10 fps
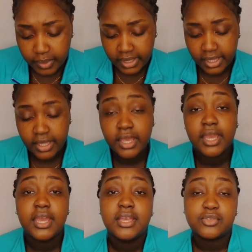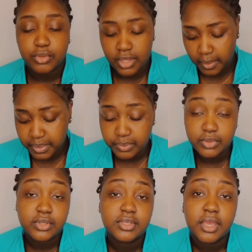but like, so yeah, people
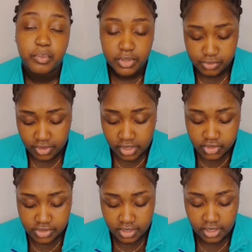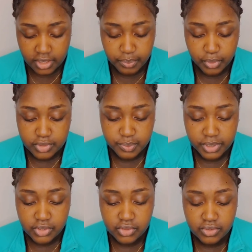do get breast reduction and they post
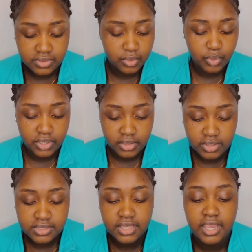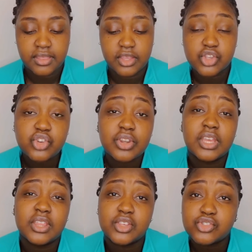pictures and what it looks like, their
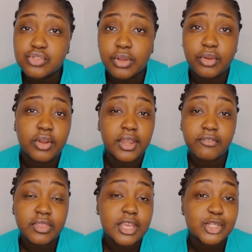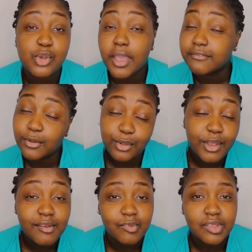journey, their struggle and everything. So I follow
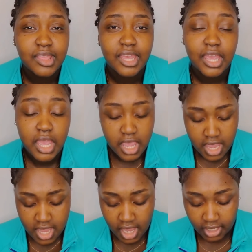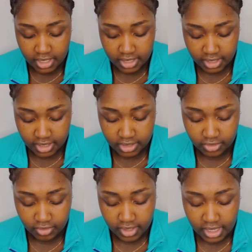everything, and you
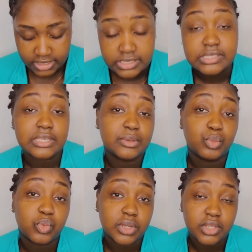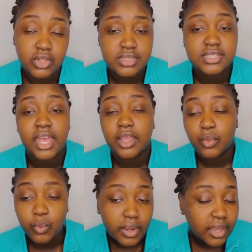know, I see what it looks like,
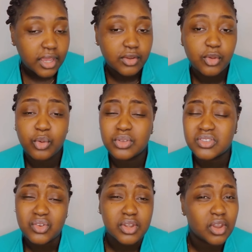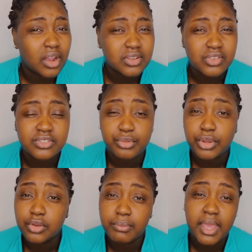where I can go, certain doctors they
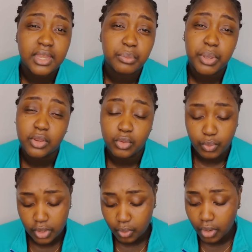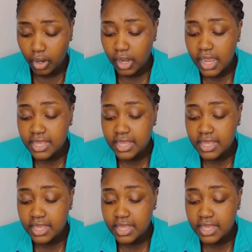recommend depending on where you are.